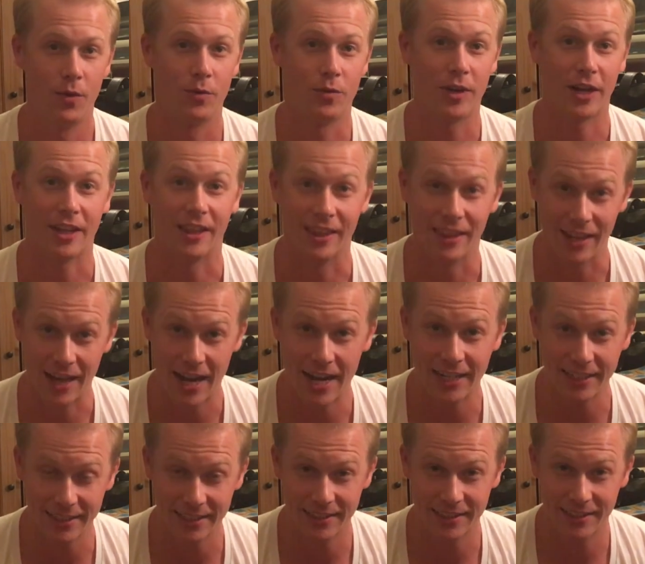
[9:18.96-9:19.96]
We've got a
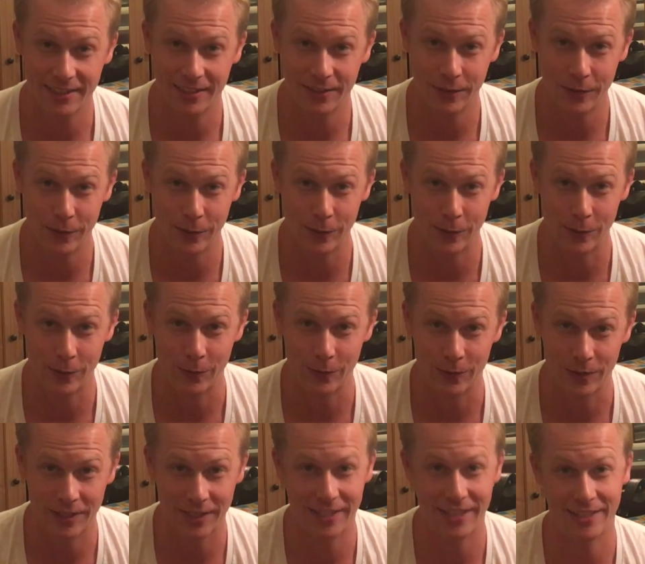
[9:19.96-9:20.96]
lot to
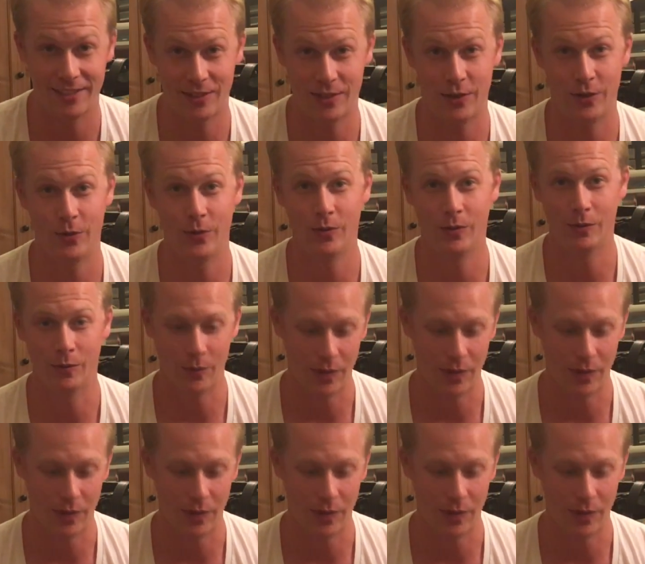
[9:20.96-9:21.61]
get to.